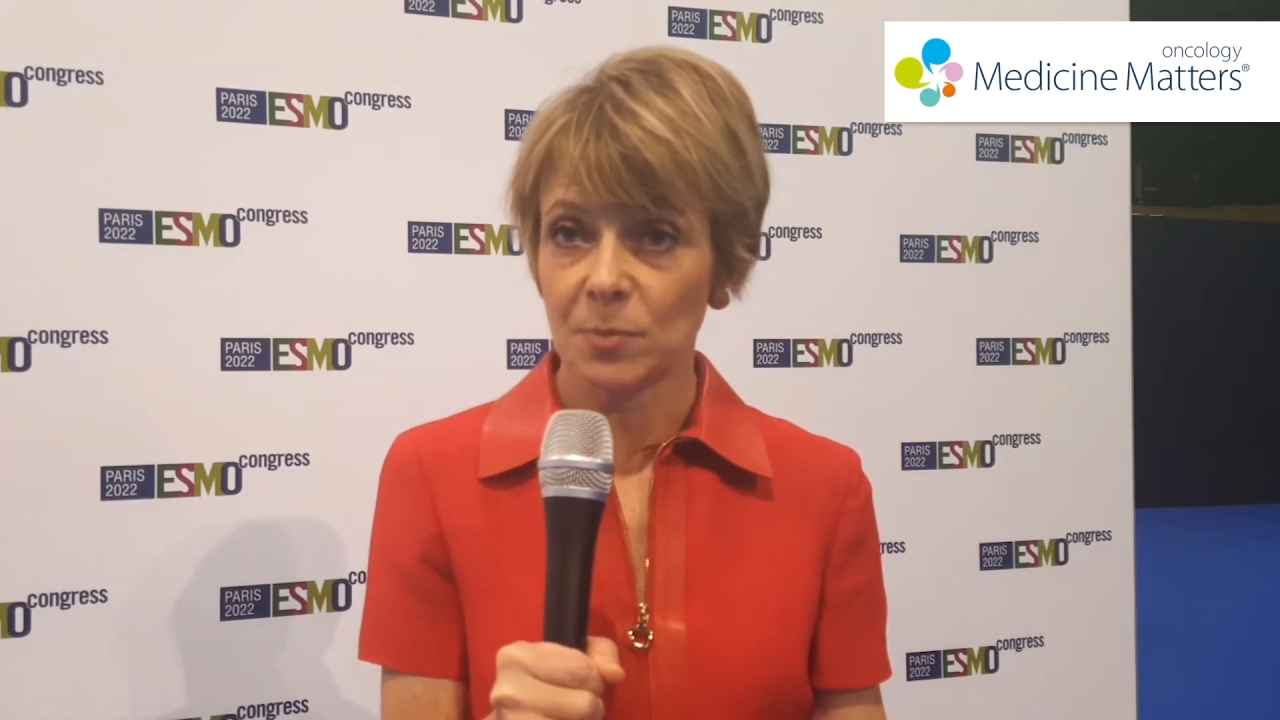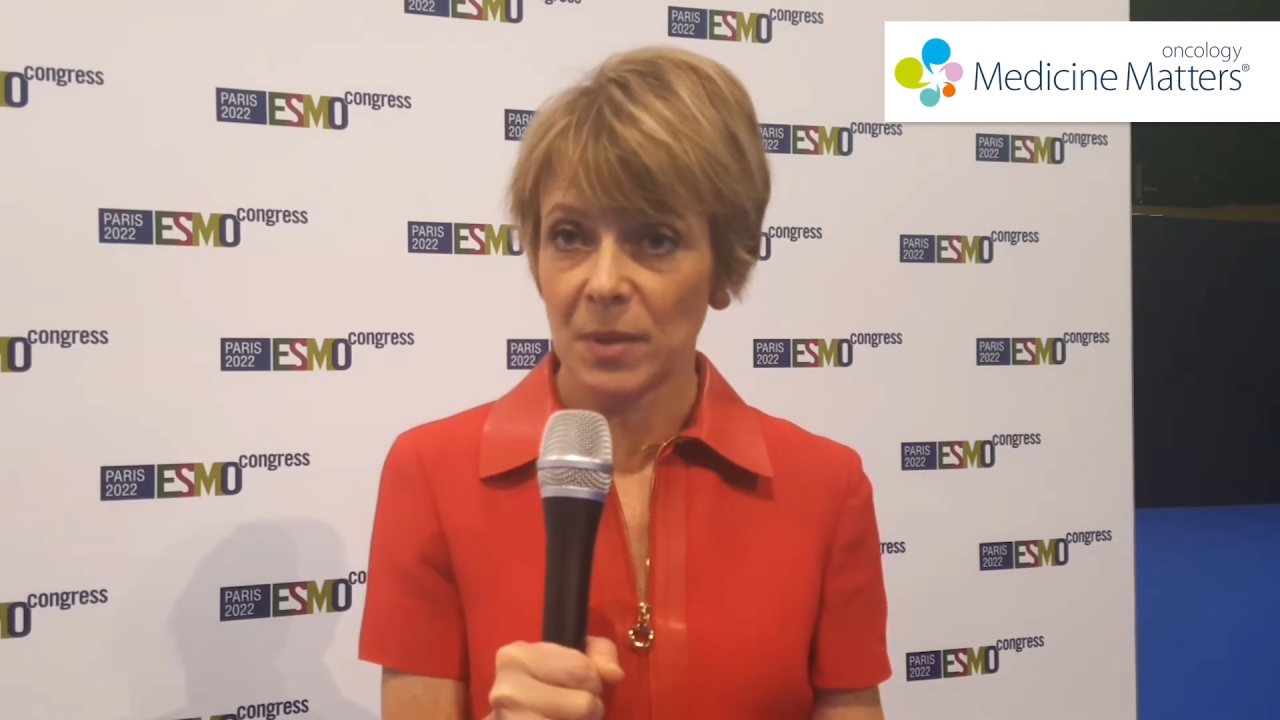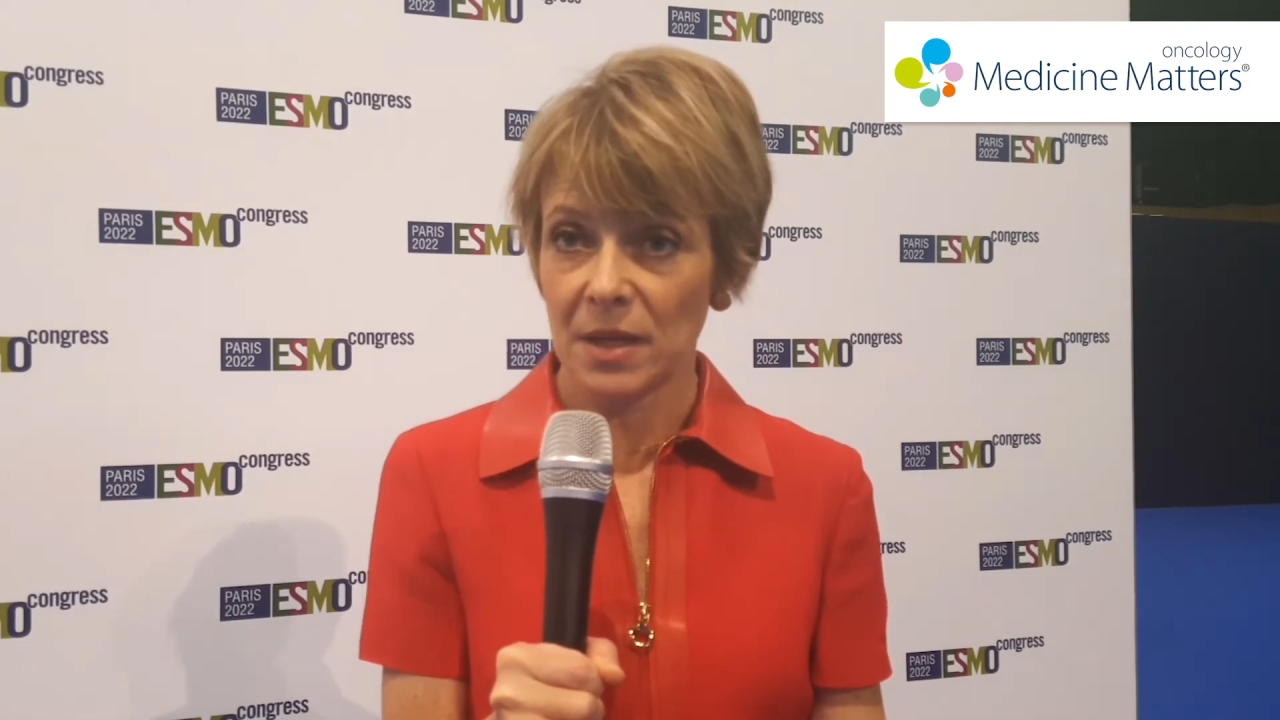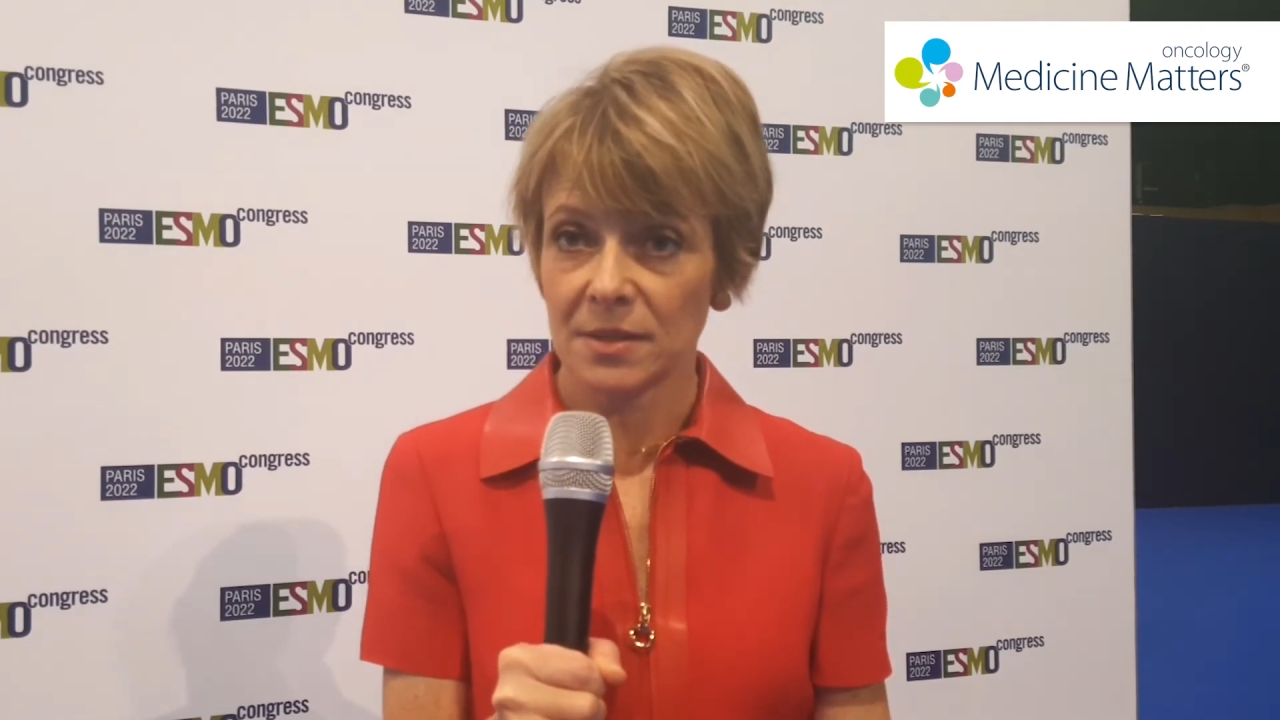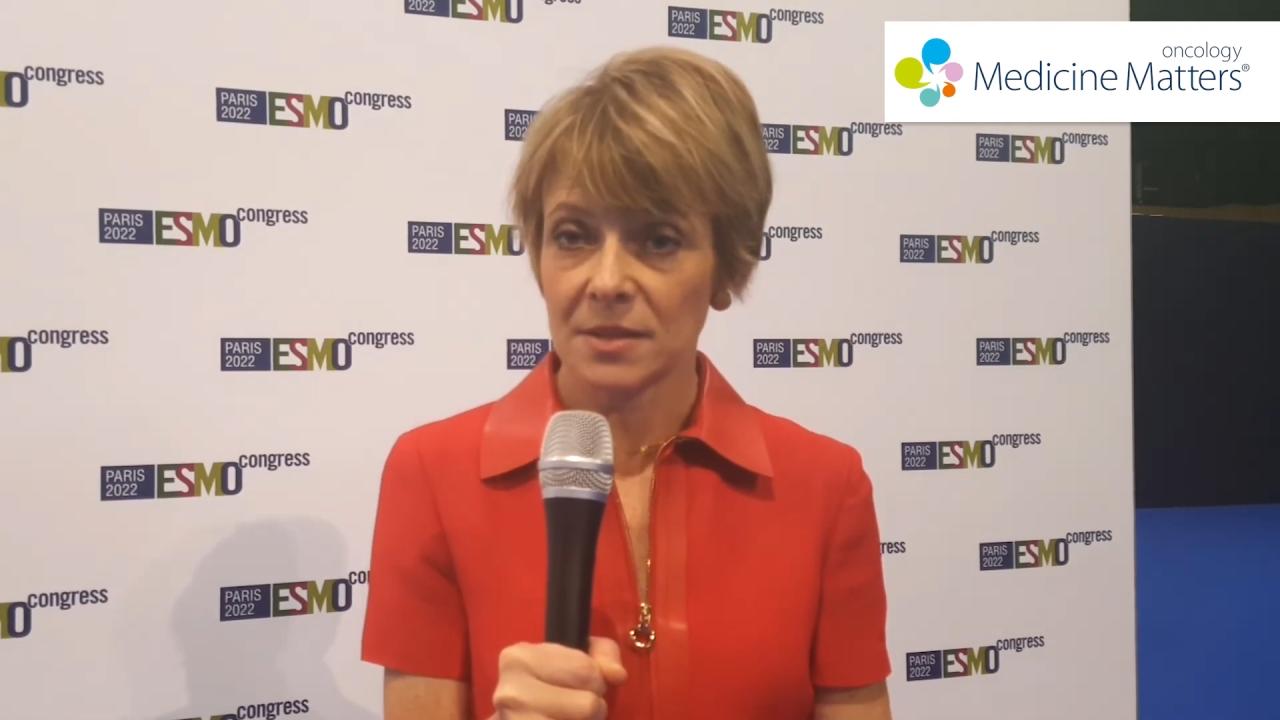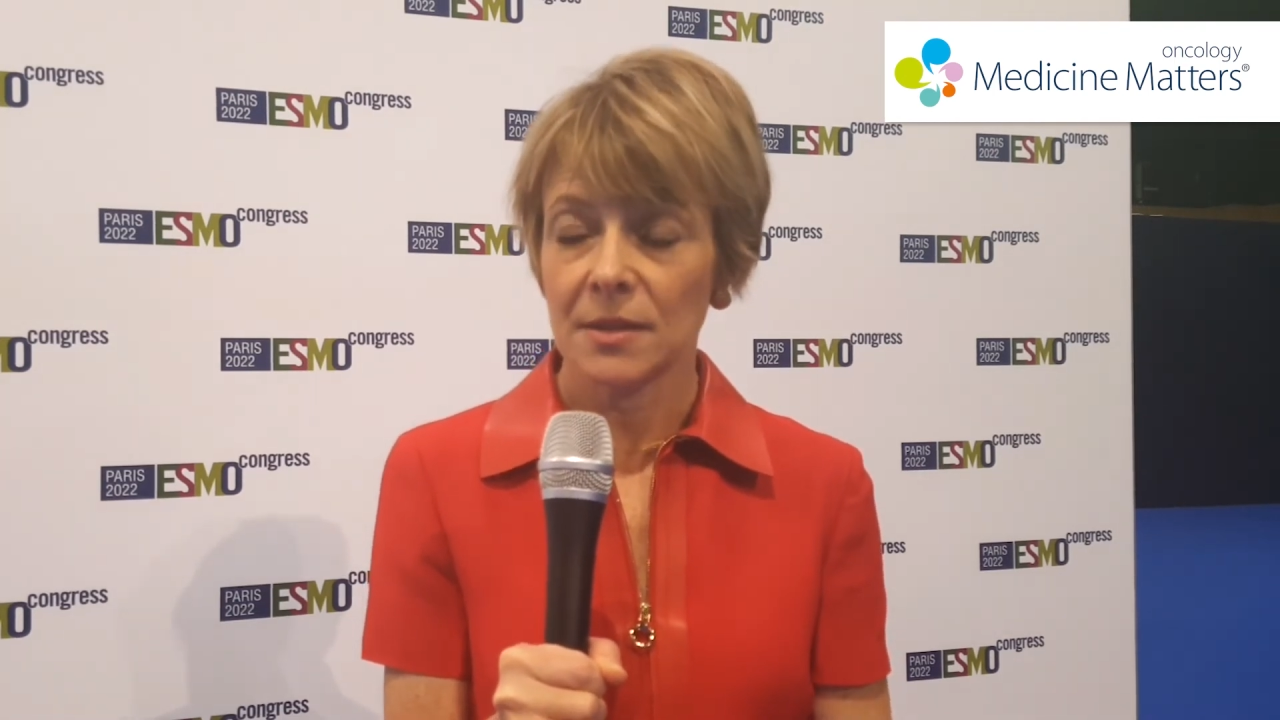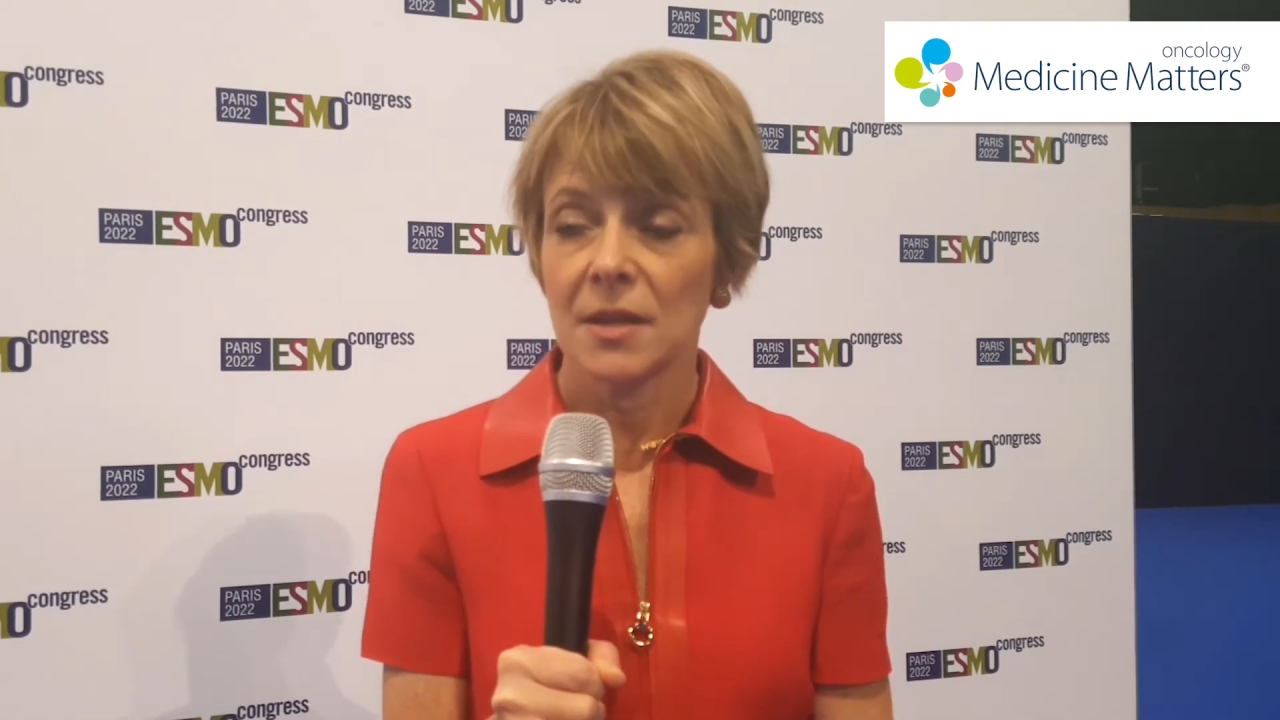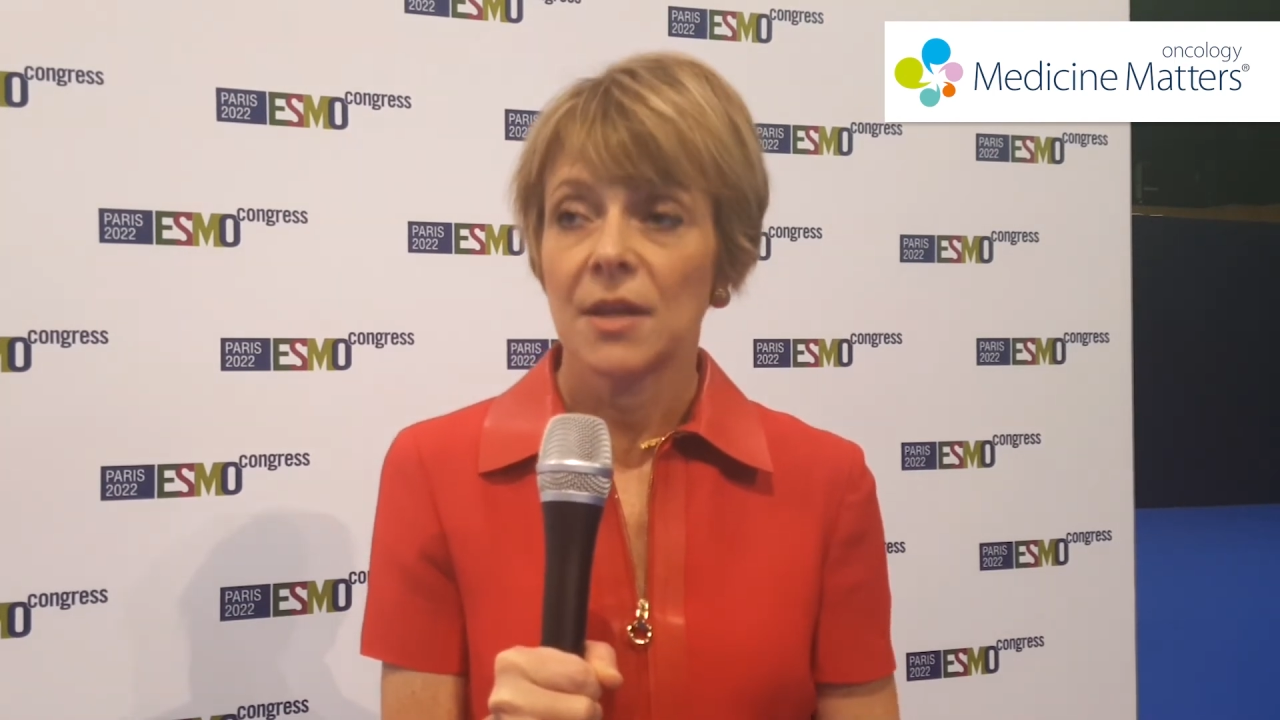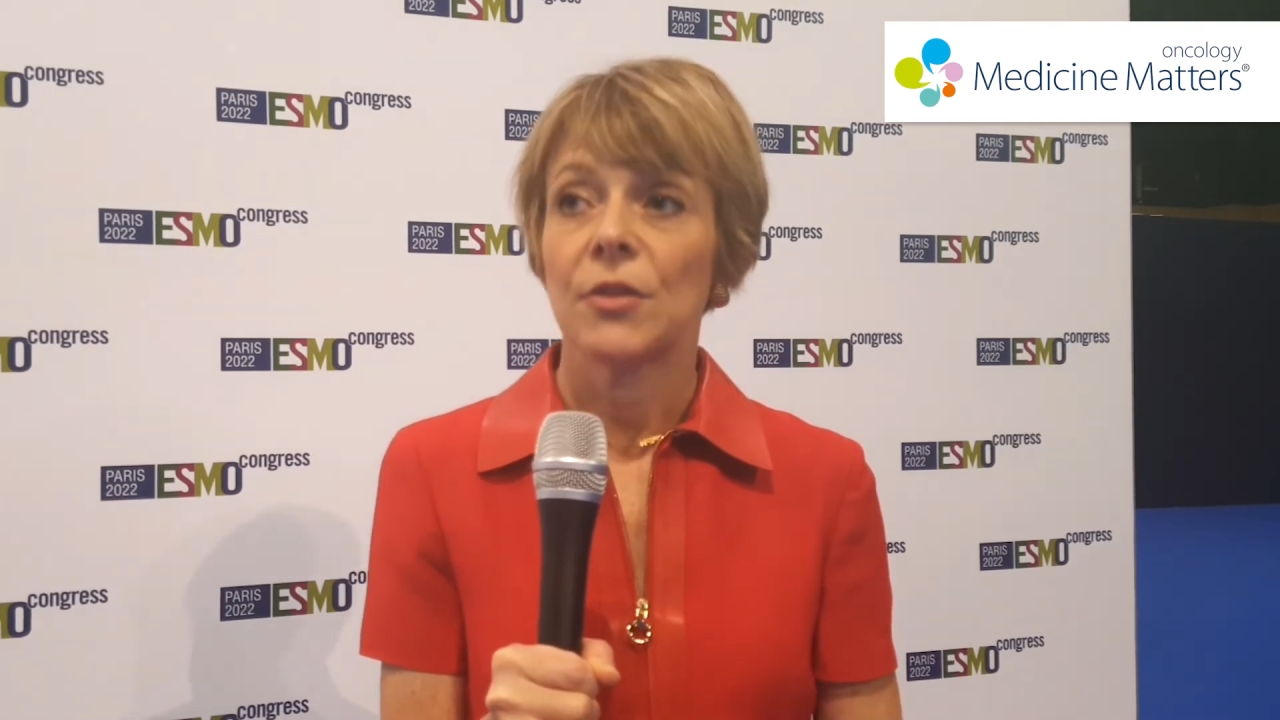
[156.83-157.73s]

space.